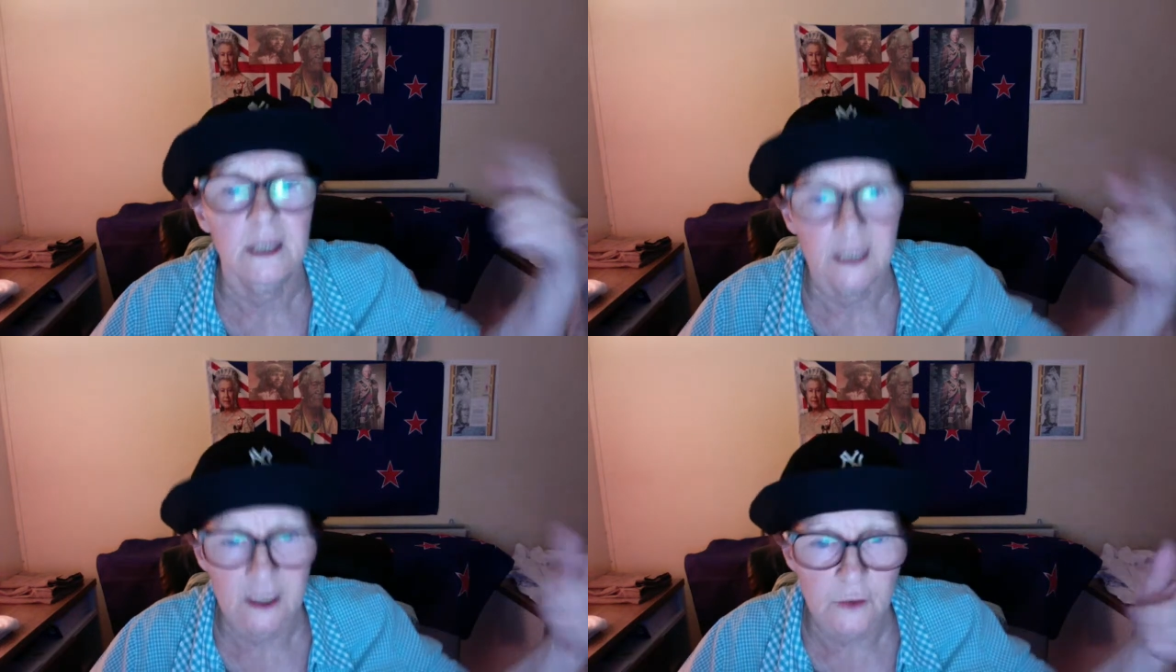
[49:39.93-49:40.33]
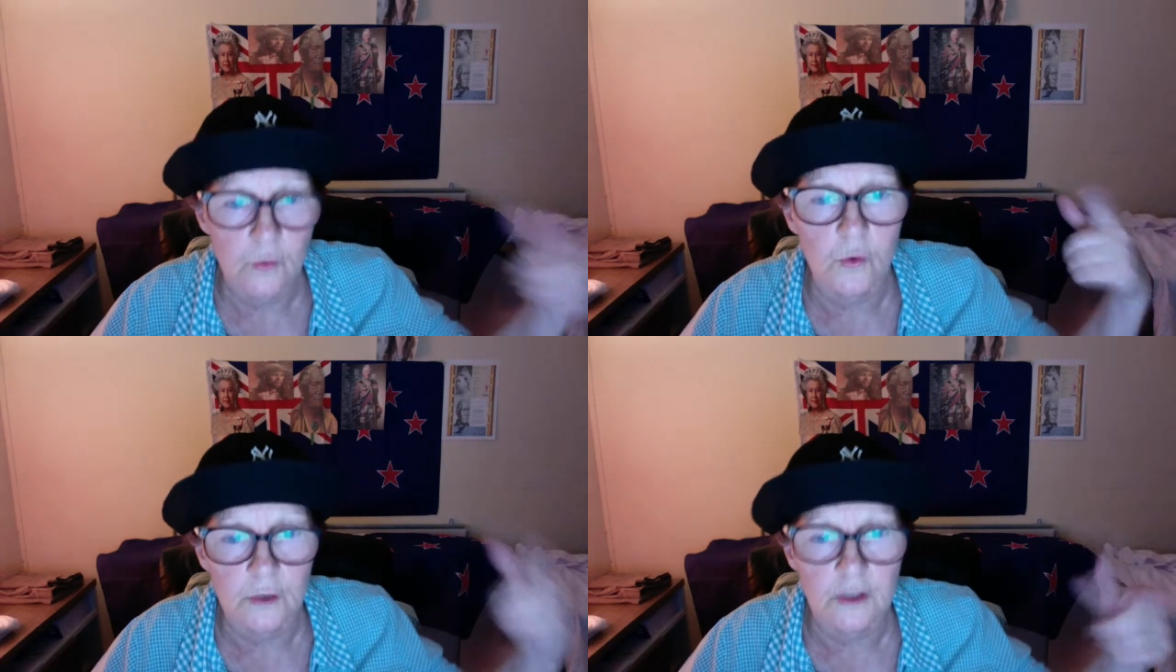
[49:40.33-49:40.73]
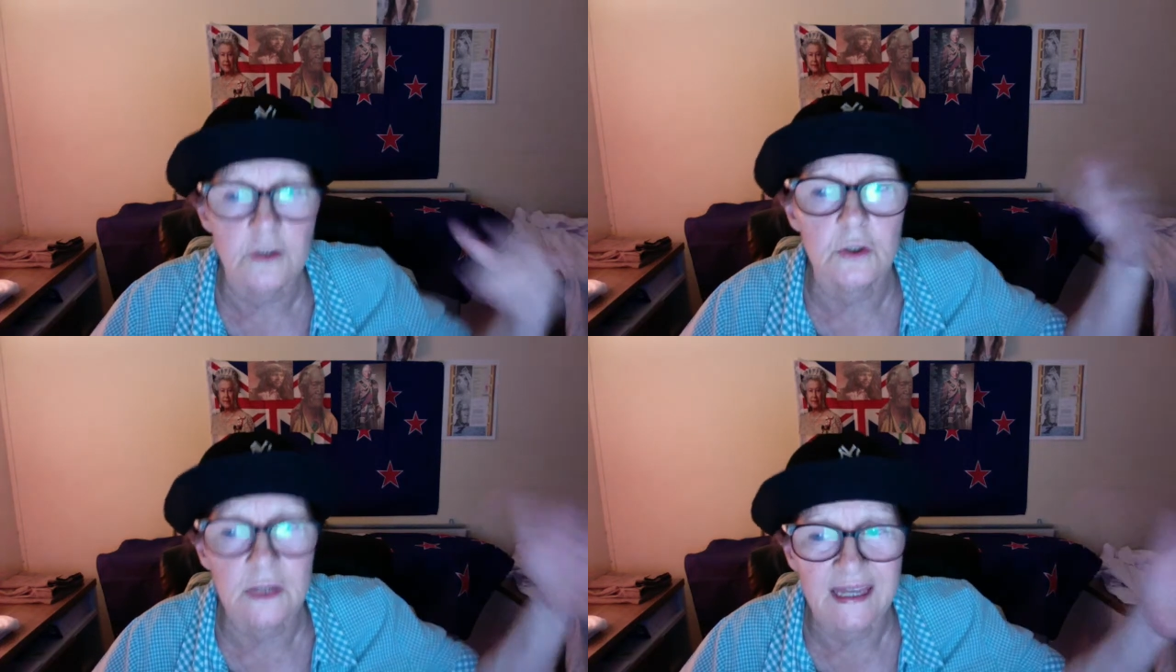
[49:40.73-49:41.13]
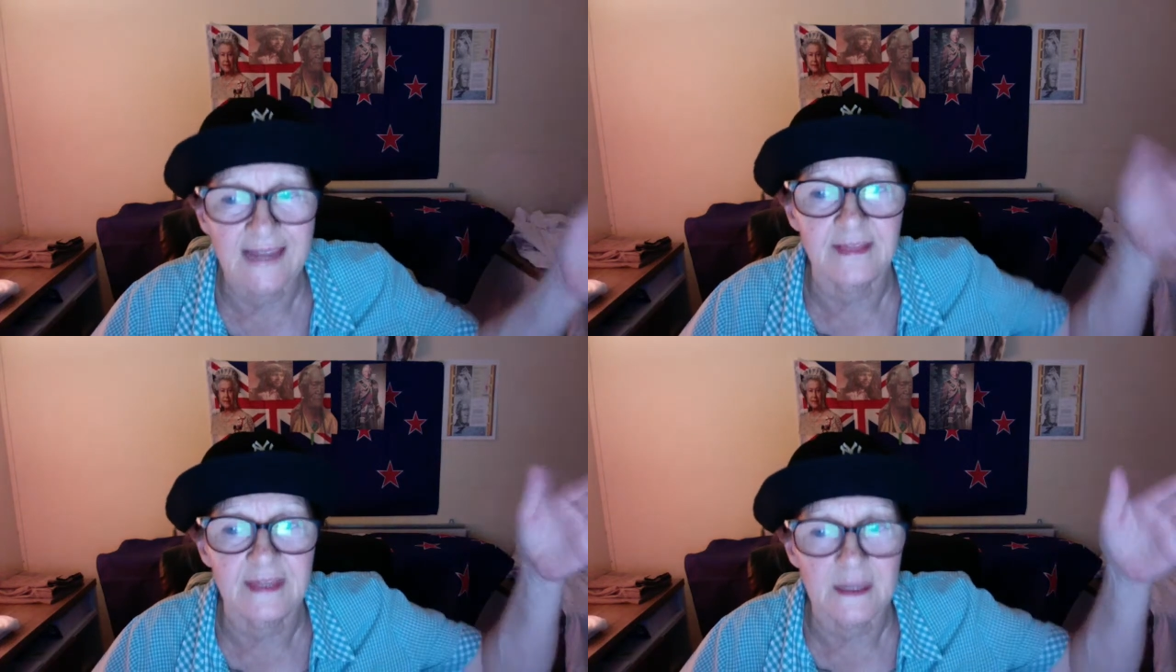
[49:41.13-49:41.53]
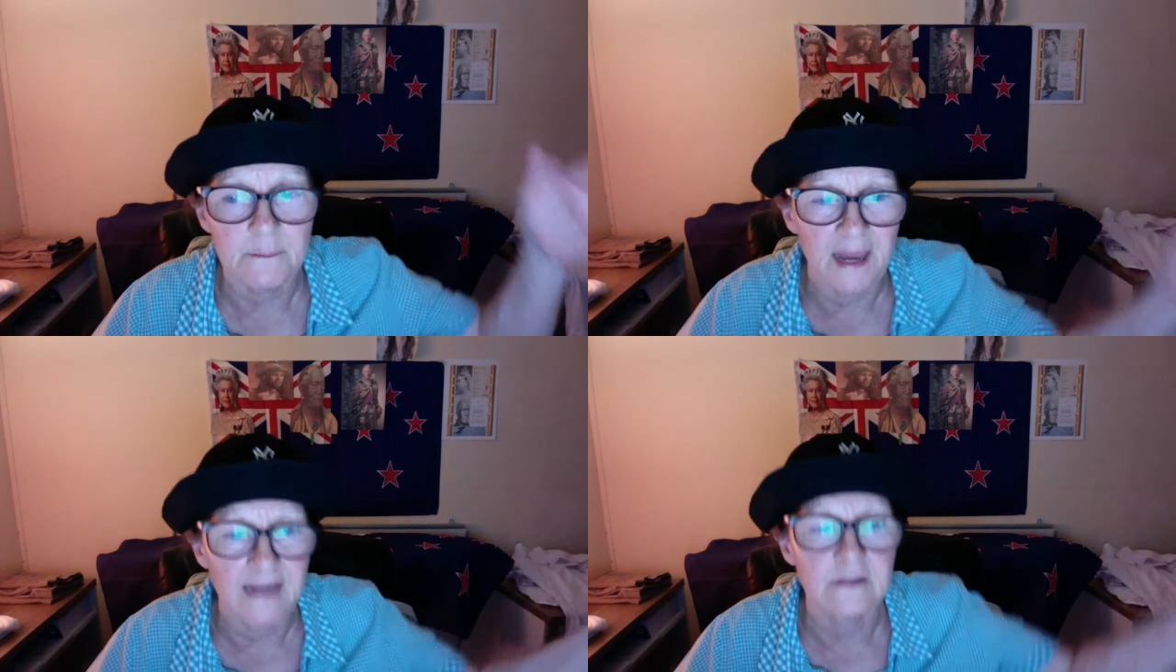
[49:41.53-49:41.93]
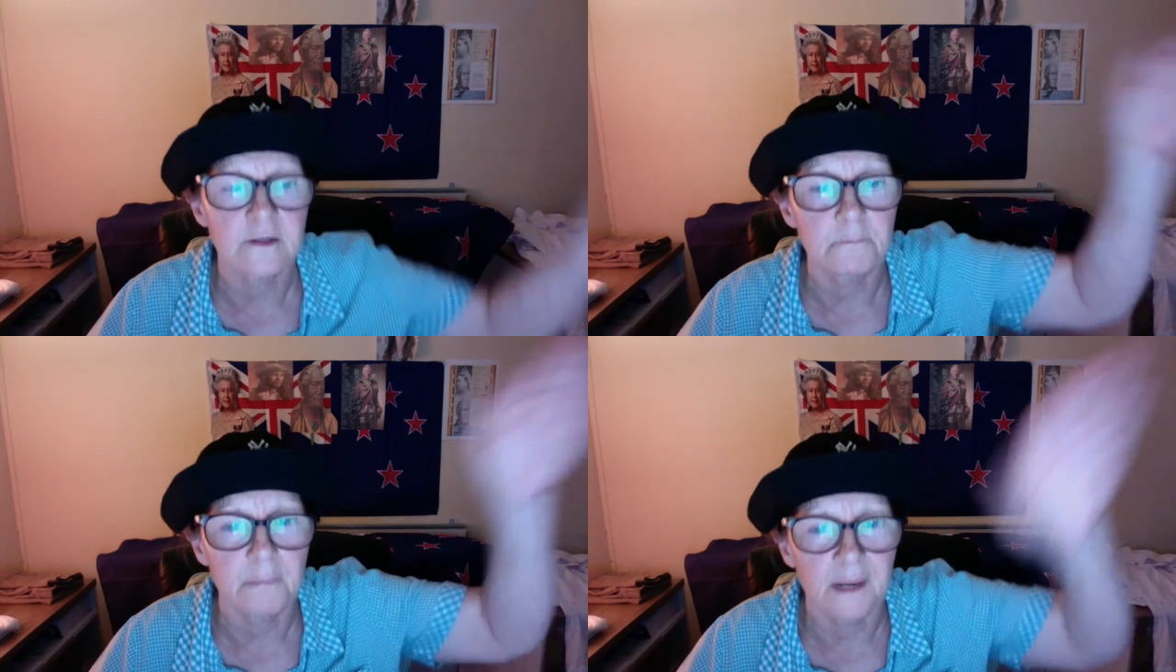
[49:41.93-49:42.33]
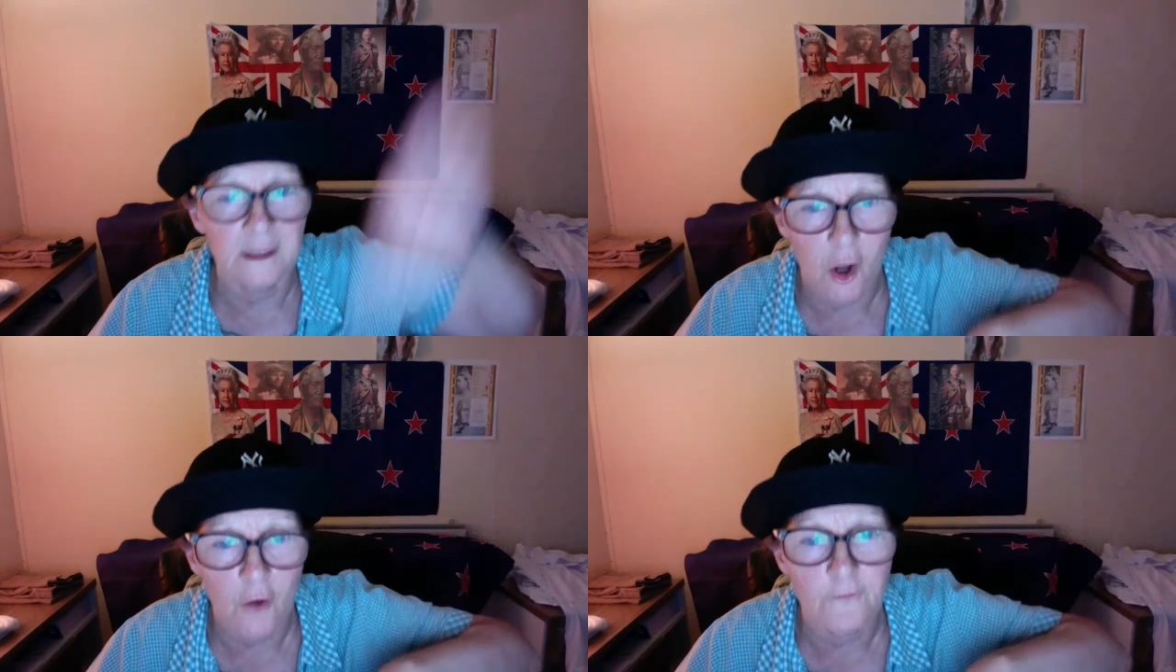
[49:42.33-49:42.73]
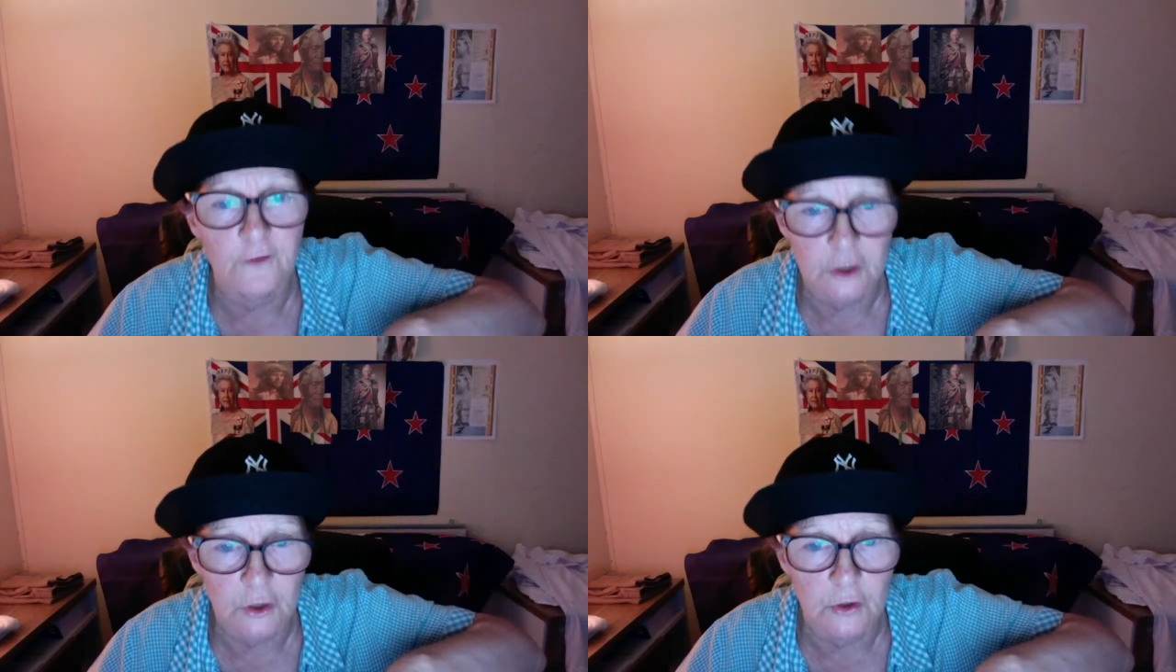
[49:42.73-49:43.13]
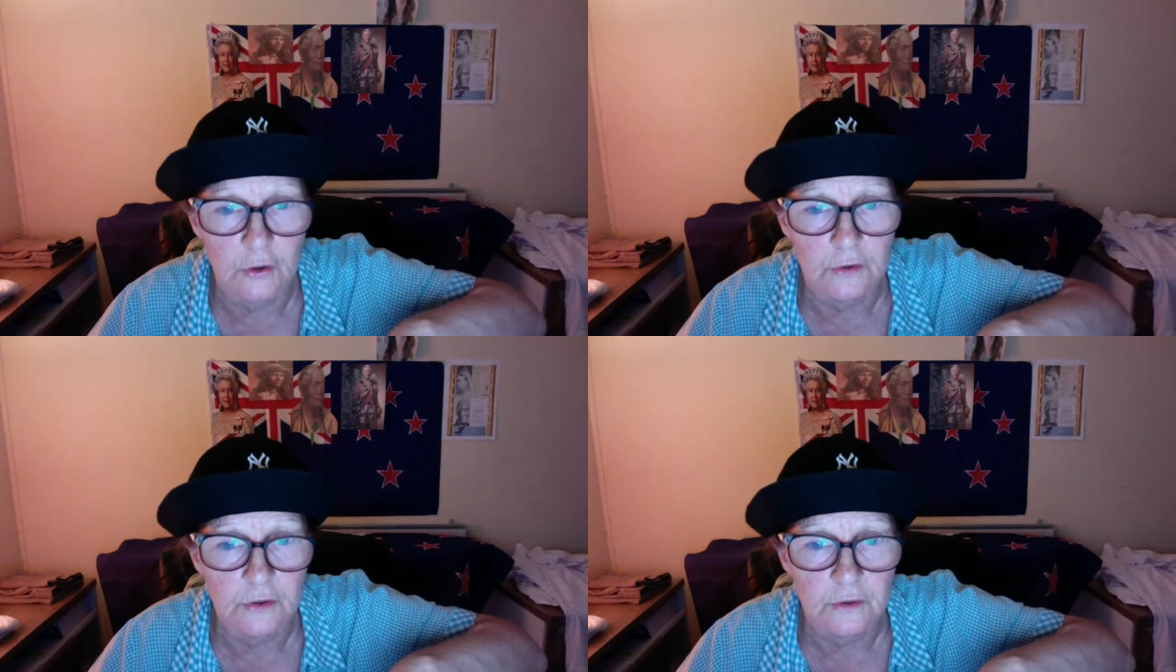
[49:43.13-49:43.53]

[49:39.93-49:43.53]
in order to get the abandonment overturned.